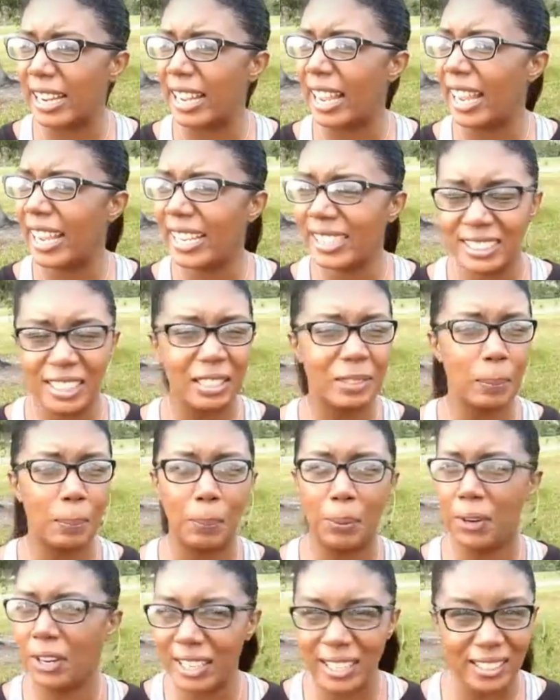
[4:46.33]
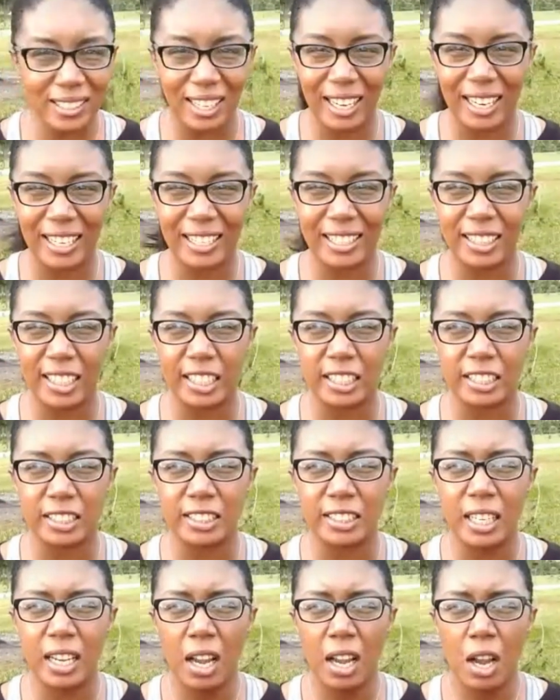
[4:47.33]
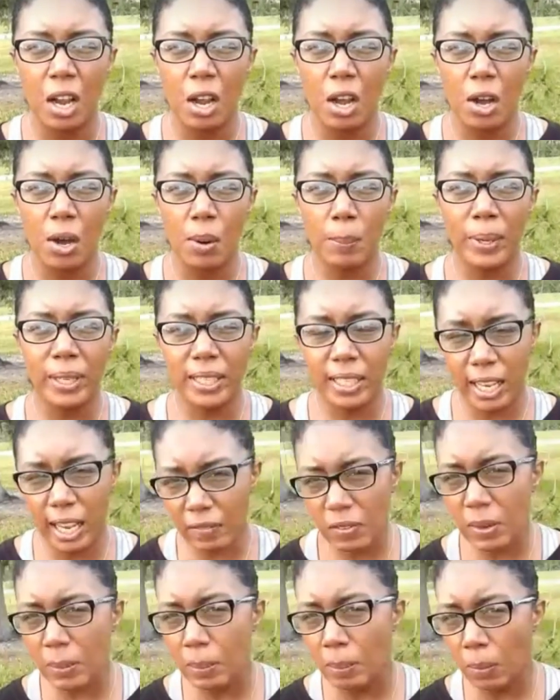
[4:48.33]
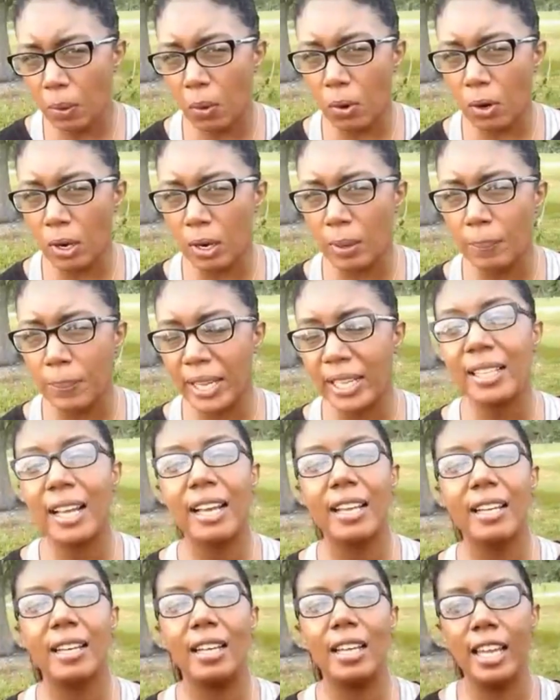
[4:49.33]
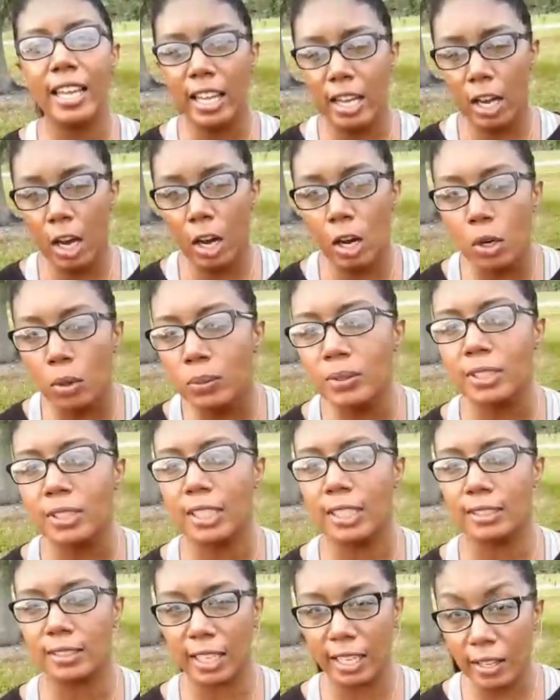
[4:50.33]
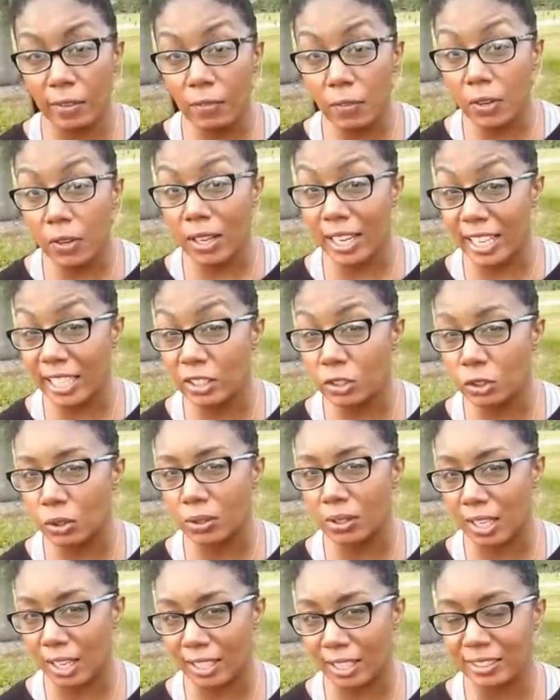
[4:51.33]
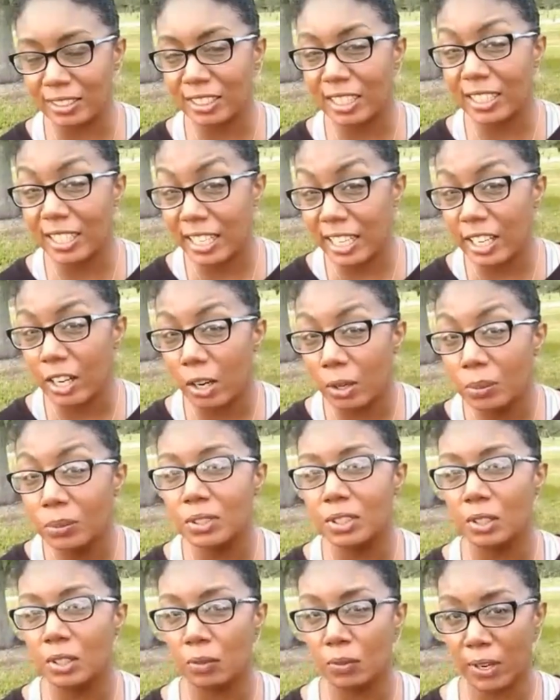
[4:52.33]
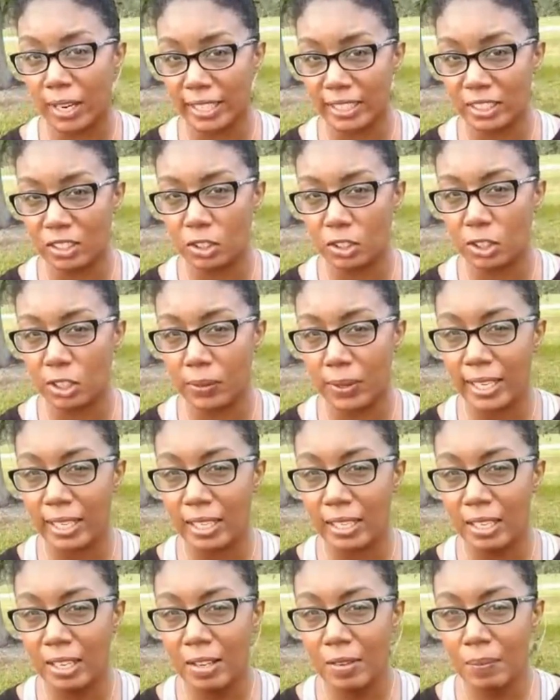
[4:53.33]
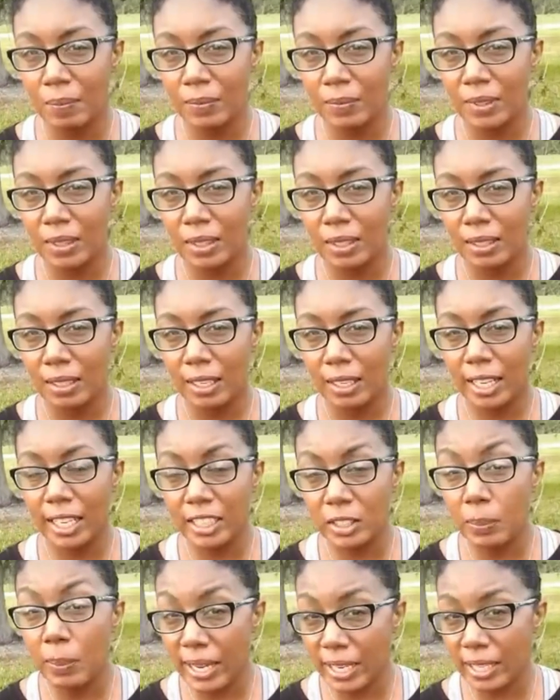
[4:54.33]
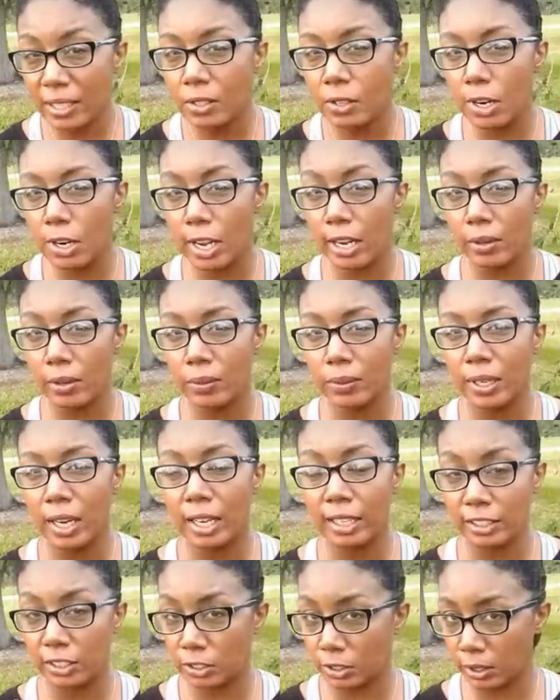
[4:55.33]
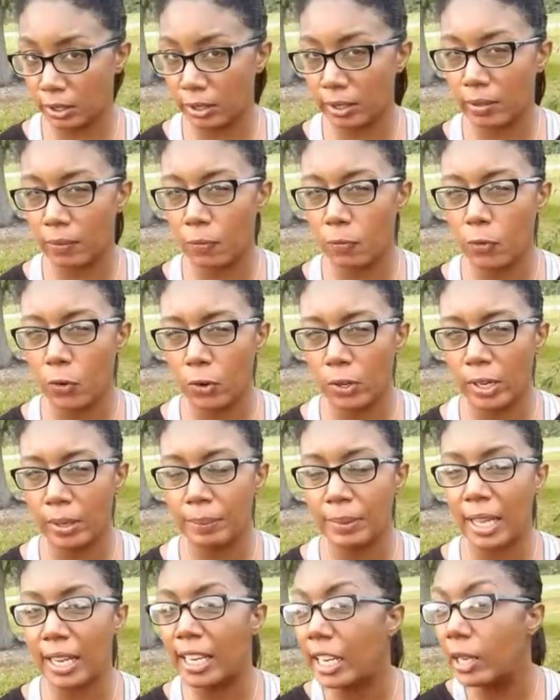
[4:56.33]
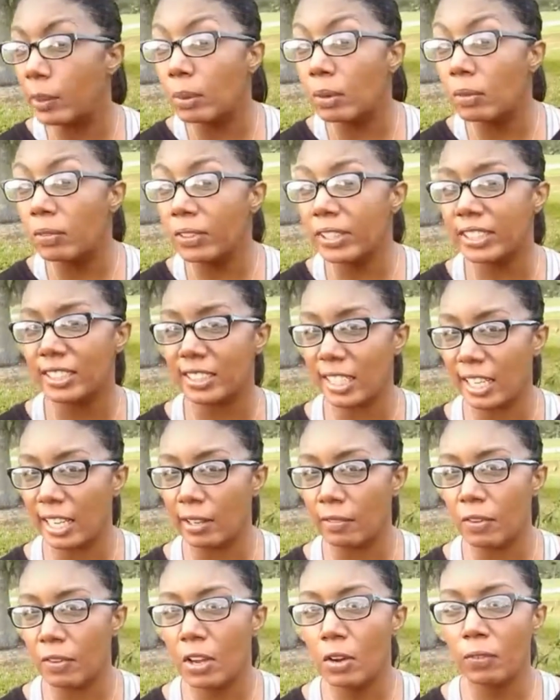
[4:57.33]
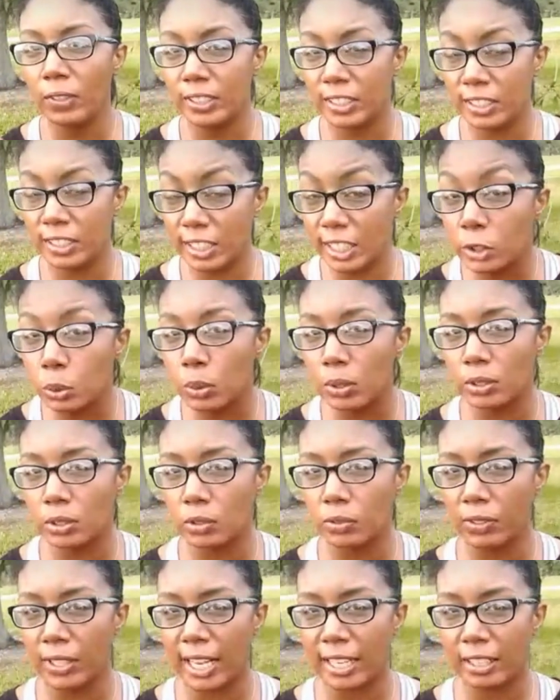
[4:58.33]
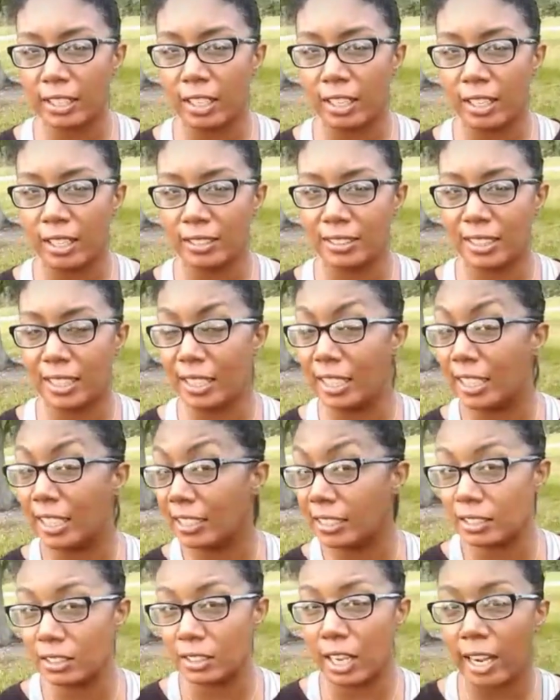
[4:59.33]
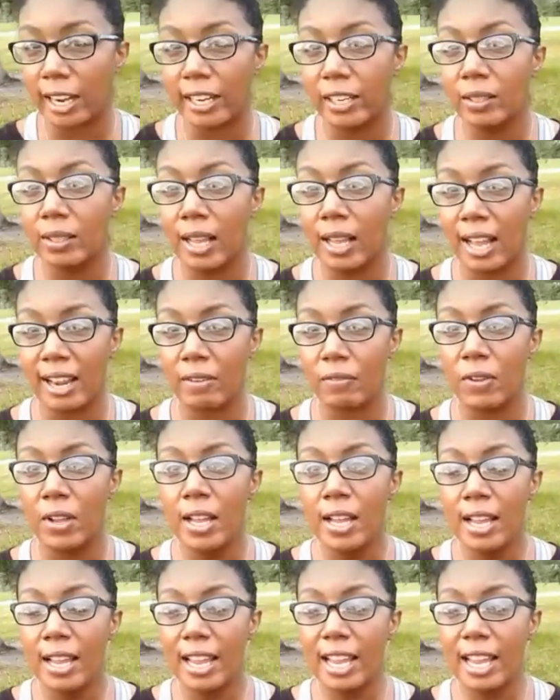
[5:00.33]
I hate to put it like this, but Kevin Moore, being that he owns his Evil Angel content, he owns the rights to it, he's made it known on a certain forum that he will receive residuals for that content his entire life.